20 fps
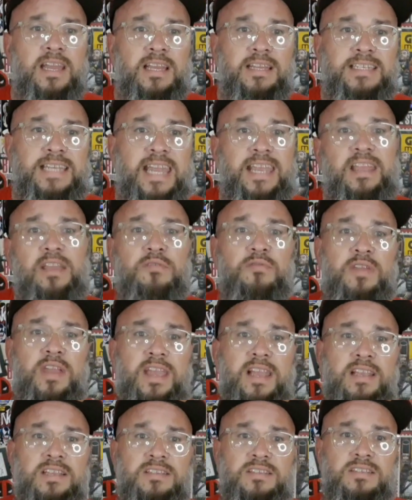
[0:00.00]
taking
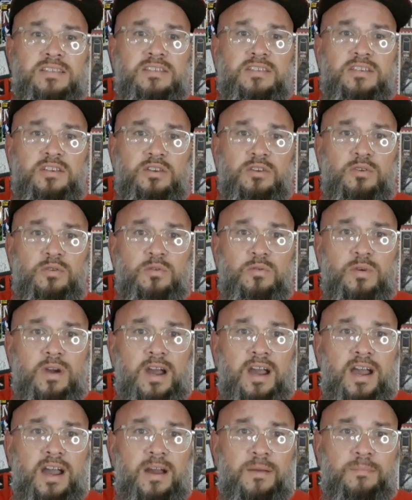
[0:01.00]
things
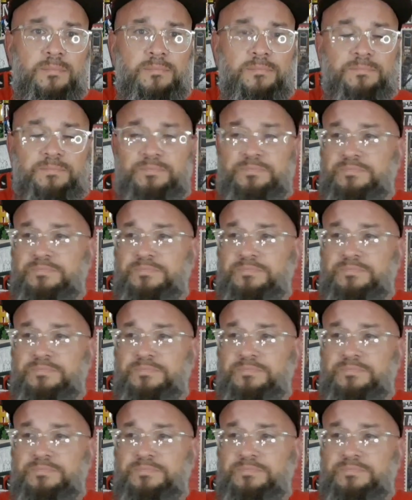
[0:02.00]
to